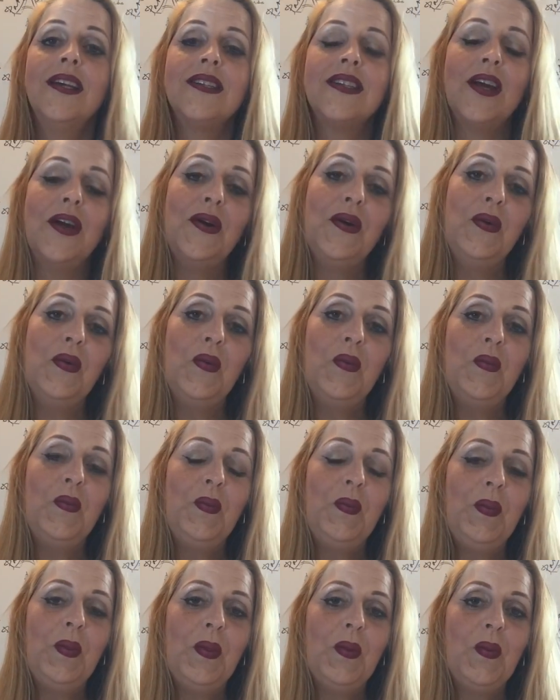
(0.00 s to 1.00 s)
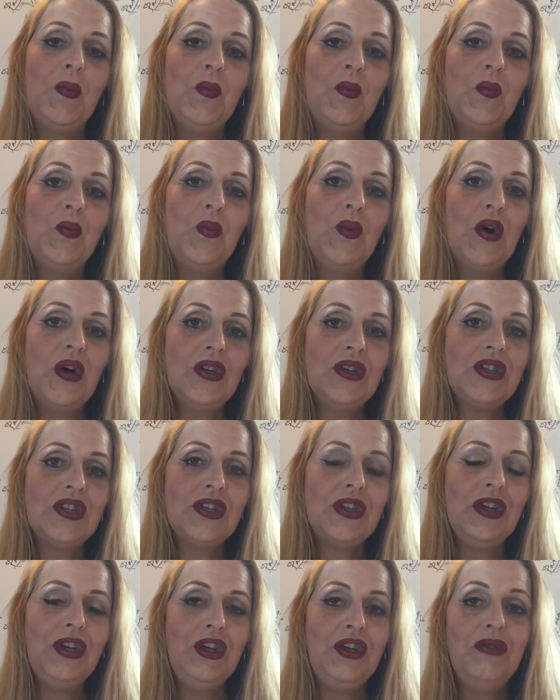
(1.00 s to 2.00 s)
So
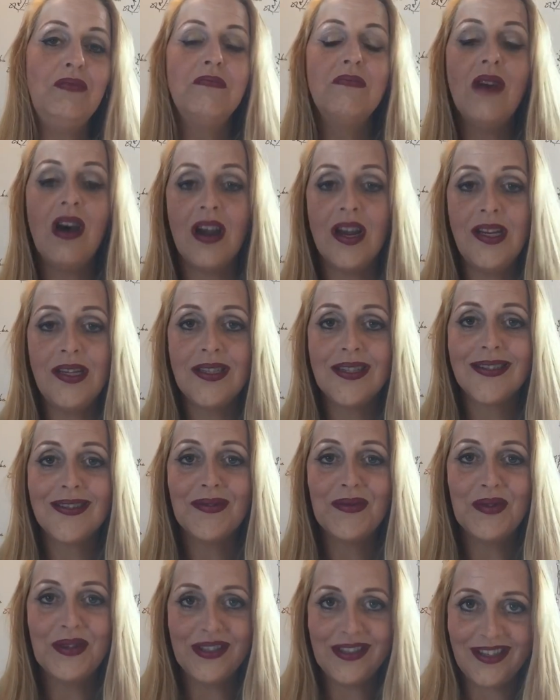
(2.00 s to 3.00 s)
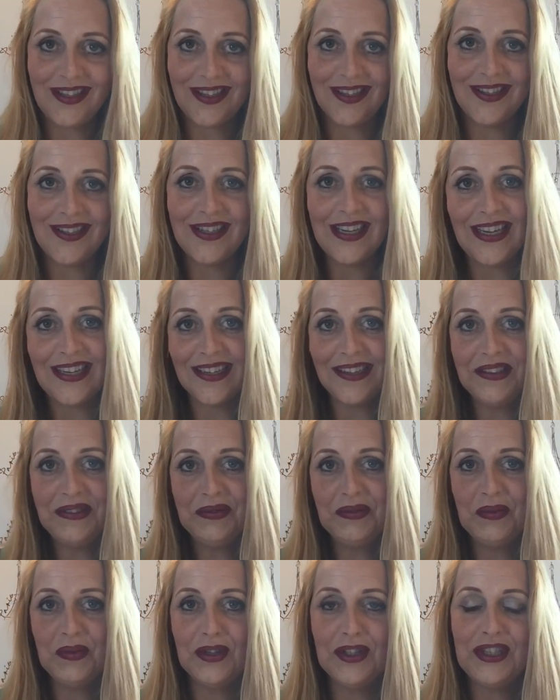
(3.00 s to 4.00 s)
what you might want to consider
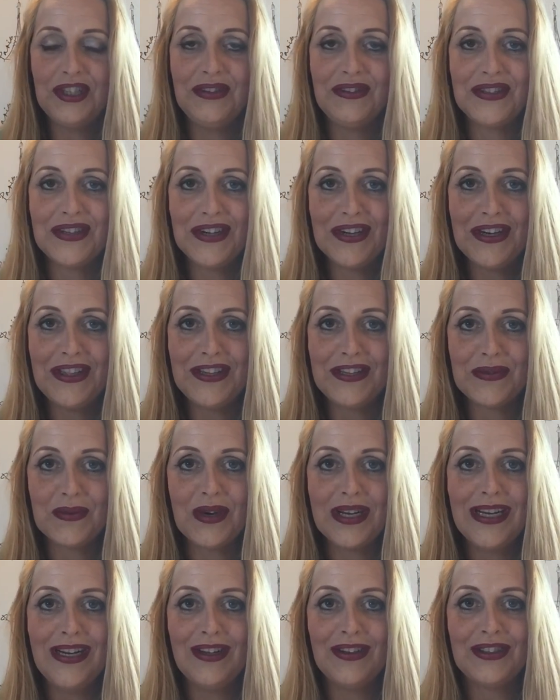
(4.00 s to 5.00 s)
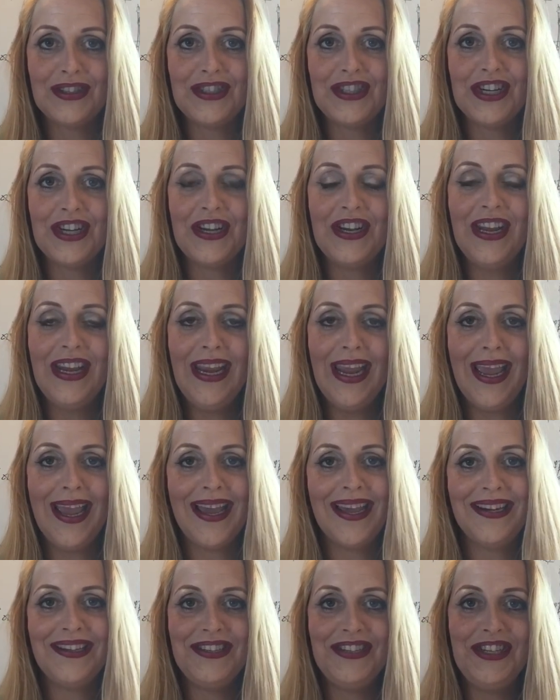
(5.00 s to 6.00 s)
once you've started this weight loss journey
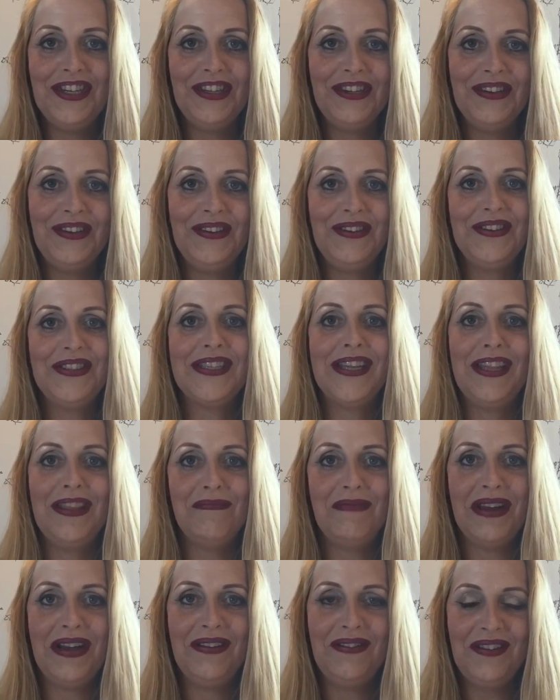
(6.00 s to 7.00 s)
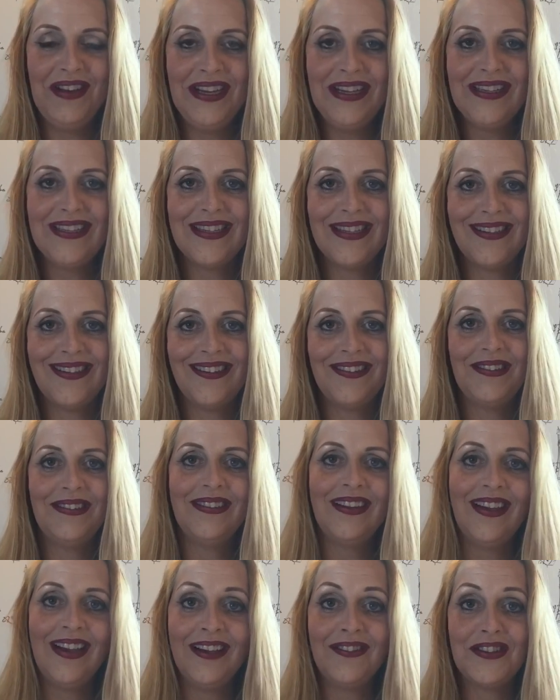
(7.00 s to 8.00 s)
and you see the benefits
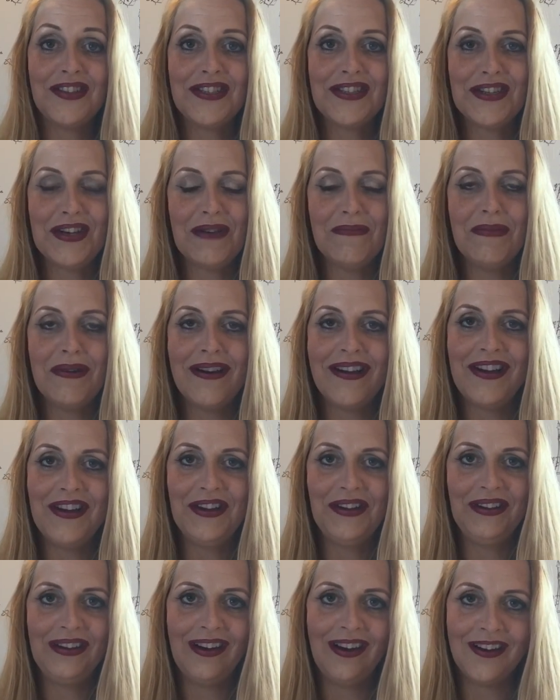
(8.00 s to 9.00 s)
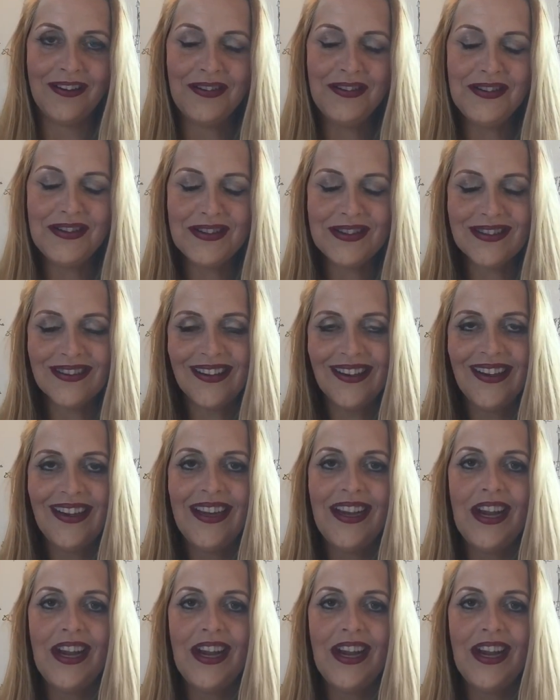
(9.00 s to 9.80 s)
and have to start buying new clothes,